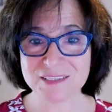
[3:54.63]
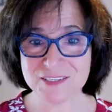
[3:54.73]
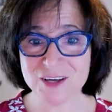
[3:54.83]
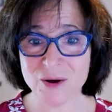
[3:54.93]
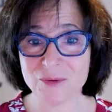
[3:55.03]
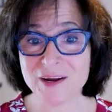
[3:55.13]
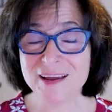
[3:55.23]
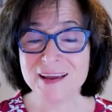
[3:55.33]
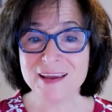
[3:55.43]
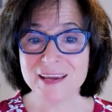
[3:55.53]
So
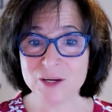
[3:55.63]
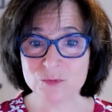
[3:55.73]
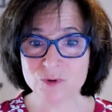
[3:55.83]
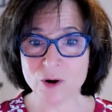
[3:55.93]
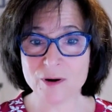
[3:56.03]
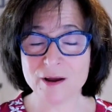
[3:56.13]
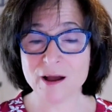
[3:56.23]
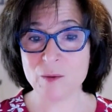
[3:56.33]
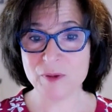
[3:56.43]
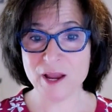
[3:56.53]
he wrote
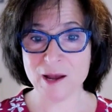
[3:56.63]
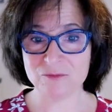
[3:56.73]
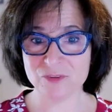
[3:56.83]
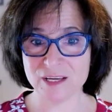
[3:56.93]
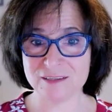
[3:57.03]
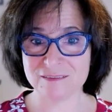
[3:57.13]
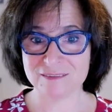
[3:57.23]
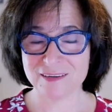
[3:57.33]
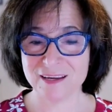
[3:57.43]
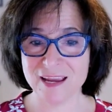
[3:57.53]
a pamphlet,
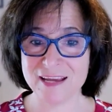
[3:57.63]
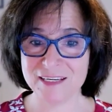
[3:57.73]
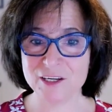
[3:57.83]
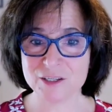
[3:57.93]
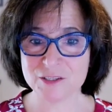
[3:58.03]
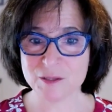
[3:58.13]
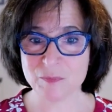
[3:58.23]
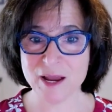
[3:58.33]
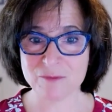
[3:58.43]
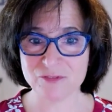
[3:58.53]
and here's the
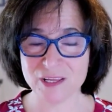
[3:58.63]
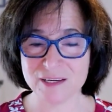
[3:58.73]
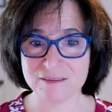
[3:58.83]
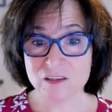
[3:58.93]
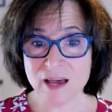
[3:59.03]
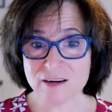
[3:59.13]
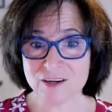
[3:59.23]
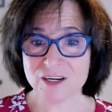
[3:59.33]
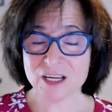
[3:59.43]
pamphlet: Letter